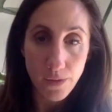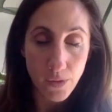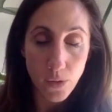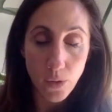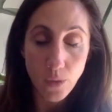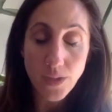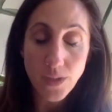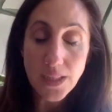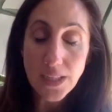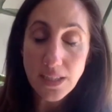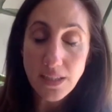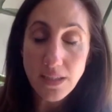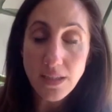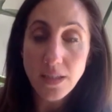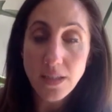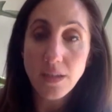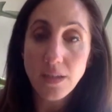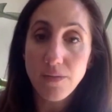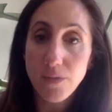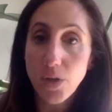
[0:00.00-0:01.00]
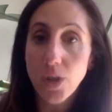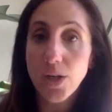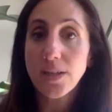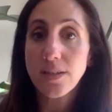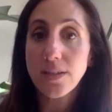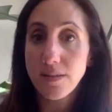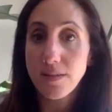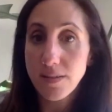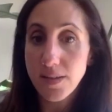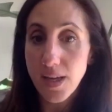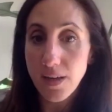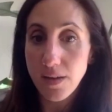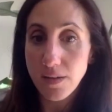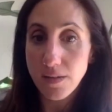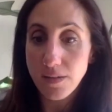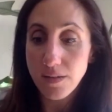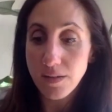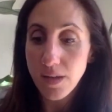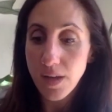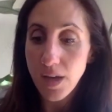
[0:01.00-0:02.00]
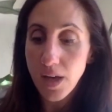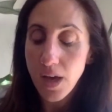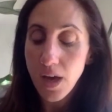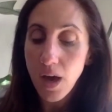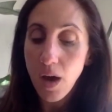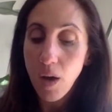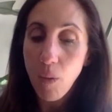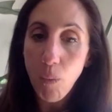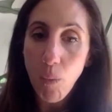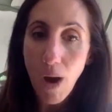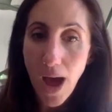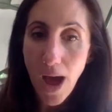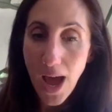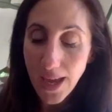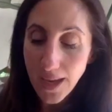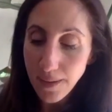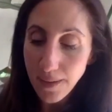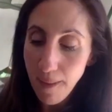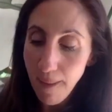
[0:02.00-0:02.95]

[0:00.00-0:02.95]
for those leads to convert into sales. Why?